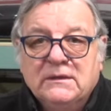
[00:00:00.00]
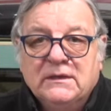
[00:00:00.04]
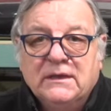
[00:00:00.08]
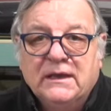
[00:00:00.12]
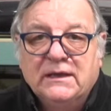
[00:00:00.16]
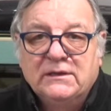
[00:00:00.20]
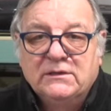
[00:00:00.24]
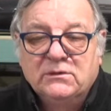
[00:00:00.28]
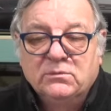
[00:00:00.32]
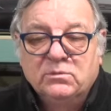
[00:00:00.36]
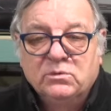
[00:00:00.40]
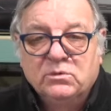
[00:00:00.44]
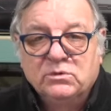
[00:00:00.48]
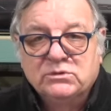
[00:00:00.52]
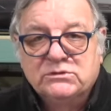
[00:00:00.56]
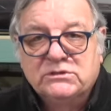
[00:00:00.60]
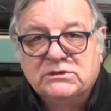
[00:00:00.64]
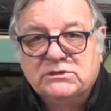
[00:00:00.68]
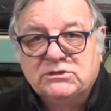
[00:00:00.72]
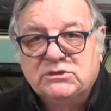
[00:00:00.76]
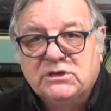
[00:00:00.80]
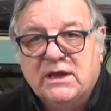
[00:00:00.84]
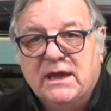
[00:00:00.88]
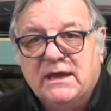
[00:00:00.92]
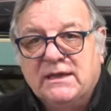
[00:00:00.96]
and the water
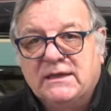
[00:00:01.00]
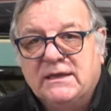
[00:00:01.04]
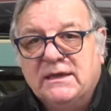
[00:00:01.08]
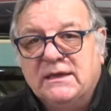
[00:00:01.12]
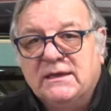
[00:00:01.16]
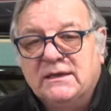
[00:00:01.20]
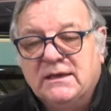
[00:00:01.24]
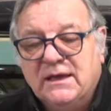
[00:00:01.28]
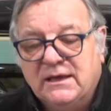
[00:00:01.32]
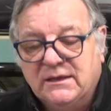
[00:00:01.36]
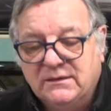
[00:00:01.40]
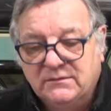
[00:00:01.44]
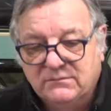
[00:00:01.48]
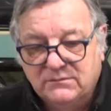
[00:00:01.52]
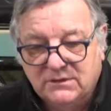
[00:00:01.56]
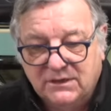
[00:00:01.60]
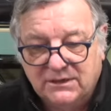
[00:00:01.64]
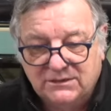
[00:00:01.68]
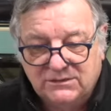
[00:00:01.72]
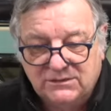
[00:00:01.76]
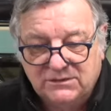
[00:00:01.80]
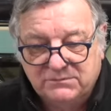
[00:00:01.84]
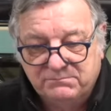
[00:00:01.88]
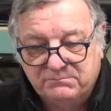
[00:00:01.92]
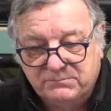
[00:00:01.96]
jacket,
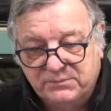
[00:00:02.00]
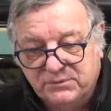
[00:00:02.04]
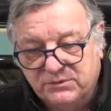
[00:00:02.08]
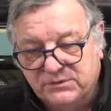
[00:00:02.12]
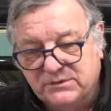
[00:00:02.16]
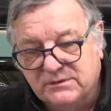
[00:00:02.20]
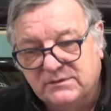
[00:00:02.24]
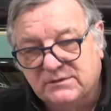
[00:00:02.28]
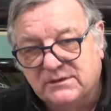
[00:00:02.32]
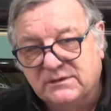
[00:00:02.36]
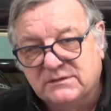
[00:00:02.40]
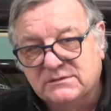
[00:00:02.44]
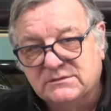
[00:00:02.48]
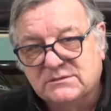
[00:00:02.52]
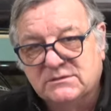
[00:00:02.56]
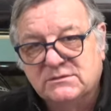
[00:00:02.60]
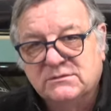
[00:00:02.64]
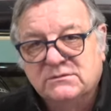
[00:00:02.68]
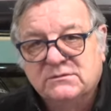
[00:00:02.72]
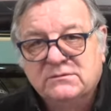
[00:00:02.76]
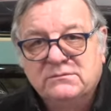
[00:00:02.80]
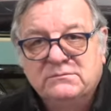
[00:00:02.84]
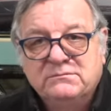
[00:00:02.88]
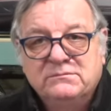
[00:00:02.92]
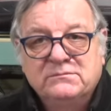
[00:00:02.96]
and you're putting things
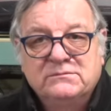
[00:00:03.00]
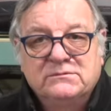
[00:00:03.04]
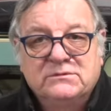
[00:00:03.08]
to